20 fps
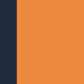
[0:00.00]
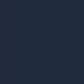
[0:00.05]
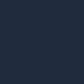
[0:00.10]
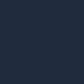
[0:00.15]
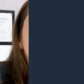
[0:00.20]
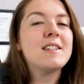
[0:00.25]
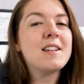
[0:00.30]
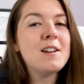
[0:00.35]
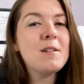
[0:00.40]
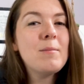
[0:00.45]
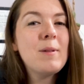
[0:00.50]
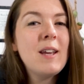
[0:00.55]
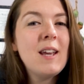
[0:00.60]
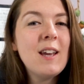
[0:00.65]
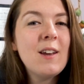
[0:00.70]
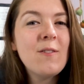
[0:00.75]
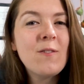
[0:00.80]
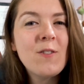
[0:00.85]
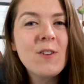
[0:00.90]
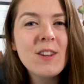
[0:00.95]
That is going to be
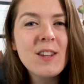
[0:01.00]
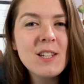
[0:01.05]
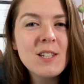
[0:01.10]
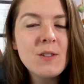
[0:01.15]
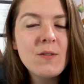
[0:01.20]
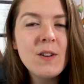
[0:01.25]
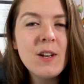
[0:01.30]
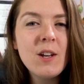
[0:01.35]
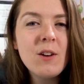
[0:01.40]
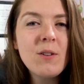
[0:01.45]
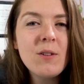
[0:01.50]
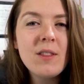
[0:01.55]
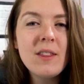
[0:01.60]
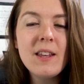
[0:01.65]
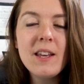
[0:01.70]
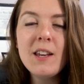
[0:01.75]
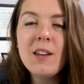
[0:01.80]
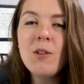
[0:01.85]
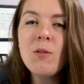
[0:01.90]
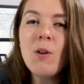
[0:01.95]
it for this video.
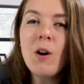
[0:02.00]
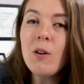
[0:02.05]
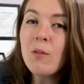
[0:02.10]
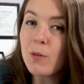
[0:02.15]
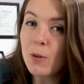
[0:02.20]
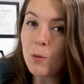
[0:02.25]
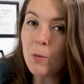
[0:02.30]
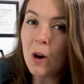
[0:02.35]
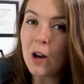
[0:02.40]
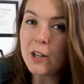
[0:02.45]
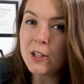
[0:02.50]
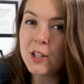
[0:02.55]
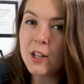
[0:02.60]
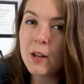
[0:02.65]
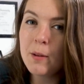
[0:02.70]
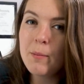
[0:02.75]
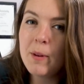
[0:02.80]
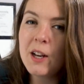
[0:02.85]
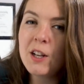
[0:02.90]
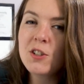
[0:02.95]
Thank you all for
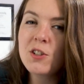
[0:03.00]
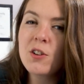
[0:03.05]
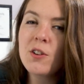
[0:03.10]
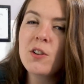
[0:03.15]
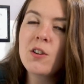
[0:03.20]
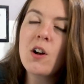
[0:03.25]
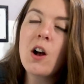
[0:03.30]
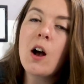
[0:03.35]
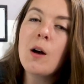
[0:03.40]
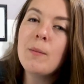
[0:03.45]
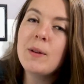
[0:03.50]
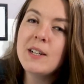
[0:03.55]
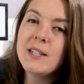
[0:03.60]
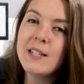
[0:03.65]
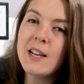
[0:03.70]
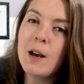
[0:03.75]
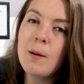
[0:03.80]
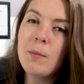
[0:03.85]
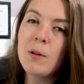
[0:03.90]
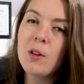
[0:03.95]
watching. Make sure to comment
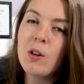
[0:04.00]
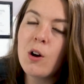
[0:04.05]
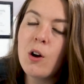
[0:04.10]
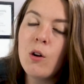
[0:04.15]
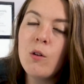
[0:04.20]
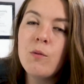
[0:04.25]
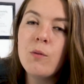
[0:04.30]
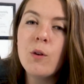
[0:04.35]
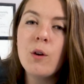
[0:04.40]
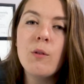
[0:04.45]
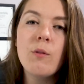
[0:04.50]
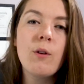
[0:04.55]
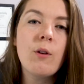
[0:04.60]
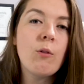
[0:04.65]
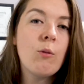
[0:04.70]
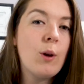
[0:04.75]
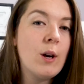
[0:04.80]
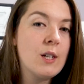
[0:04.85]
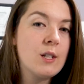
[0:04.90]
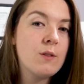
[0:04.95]
down below for a
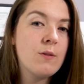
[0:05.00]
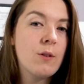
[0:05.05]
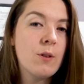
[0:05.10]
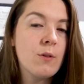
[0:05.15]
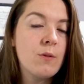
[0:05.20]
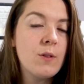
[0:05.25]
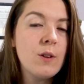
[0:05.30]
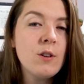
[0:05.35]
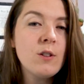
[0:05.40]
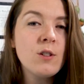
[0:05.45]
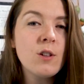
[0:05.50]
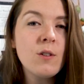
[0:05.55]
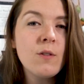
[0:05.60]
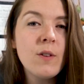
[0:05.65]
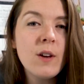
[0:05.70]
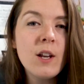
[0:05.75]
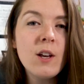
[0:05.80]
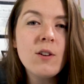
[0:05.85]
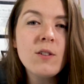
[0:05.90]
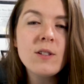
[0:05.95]
request for future
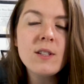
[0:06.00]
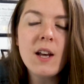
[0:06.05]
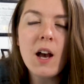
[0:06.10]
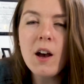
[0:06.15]
videos.